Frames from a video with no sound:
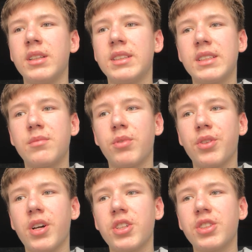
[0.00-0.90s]
This
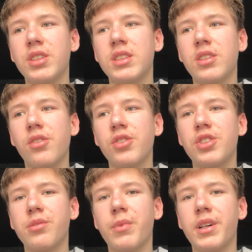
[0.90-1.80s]
production
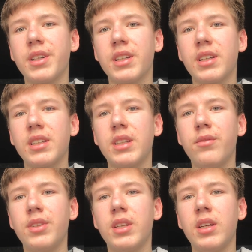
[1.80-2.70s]
surge in market
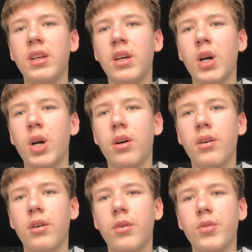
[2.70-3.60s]
activity
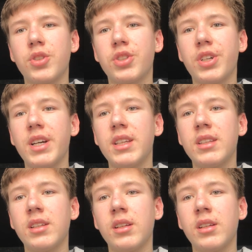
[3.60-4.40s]
uh, with trade